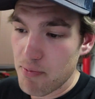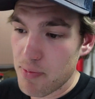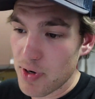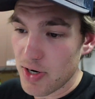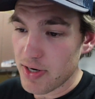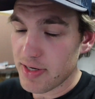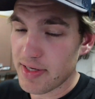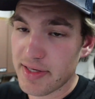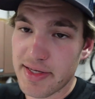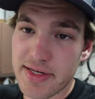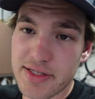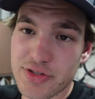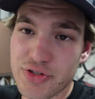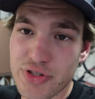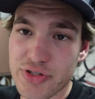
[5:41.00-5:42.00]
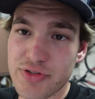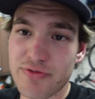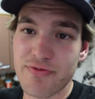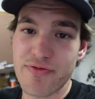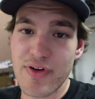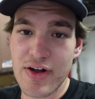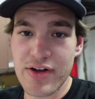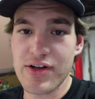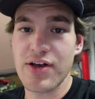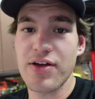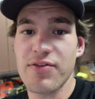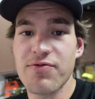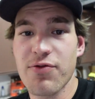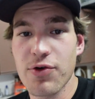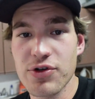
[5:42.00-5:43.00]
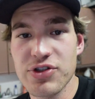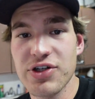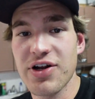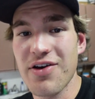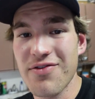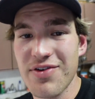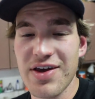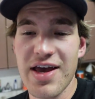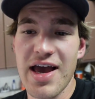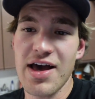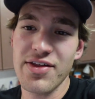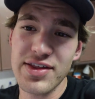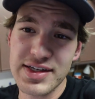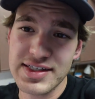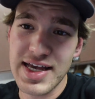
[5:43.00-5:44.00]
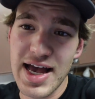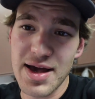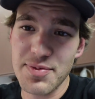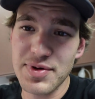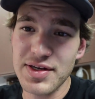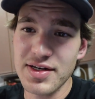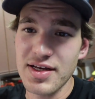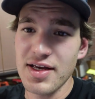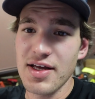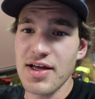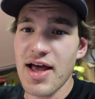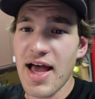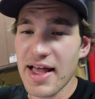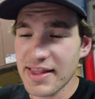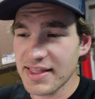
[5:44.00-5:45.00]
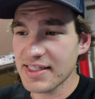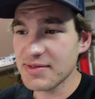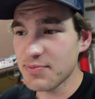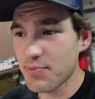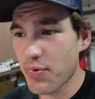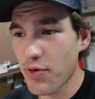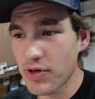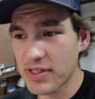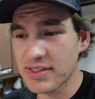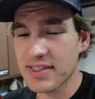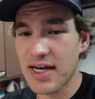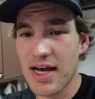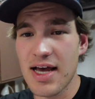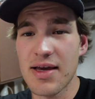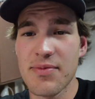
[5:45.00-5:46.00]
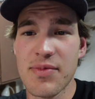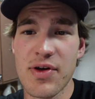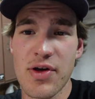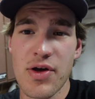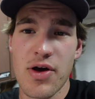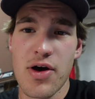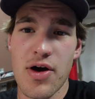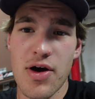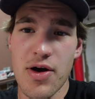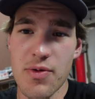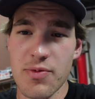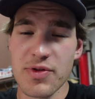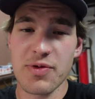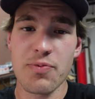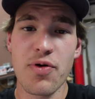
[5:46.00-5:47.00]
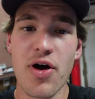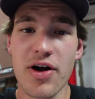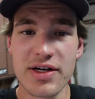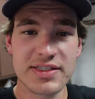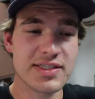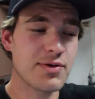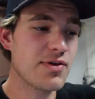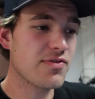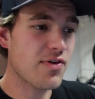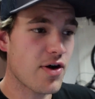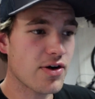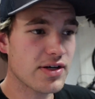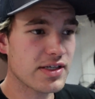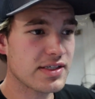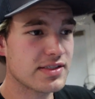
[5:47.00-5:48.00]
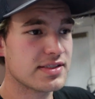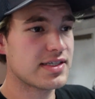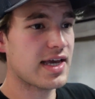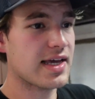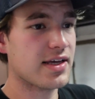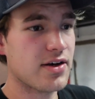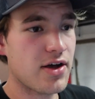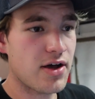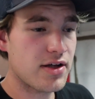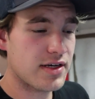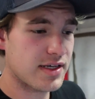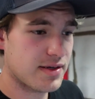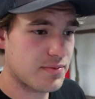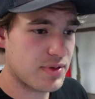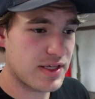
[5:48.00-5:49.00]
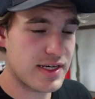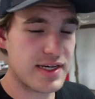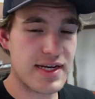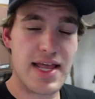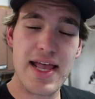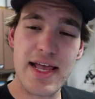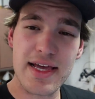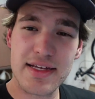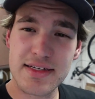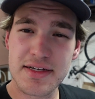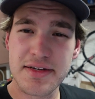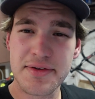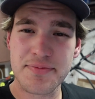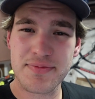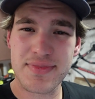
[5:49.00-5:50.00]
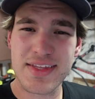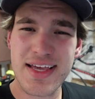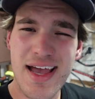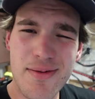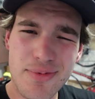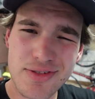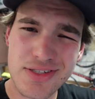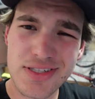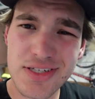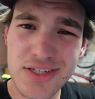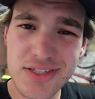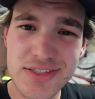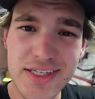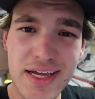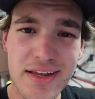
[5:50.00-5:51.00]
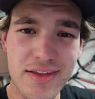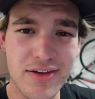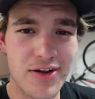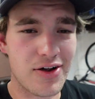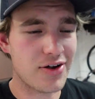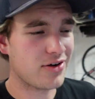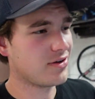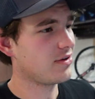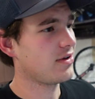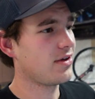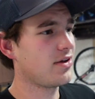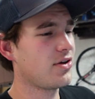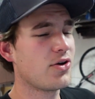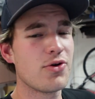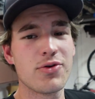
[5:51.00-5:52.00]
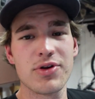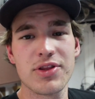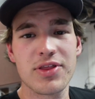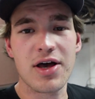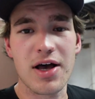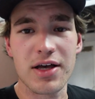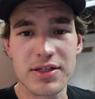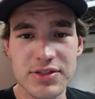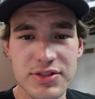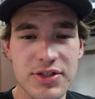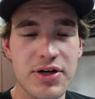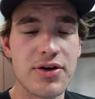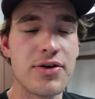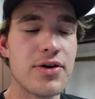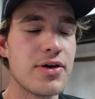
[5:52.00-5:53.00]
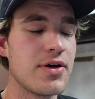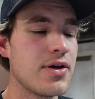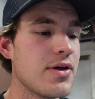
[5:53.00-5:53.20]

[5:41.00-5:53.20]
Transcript: But it is just very unfortunate event how this happened at this point in time, with the progress that we've already taken on and completed, and it happened to the good side of the car. Who would have thought? So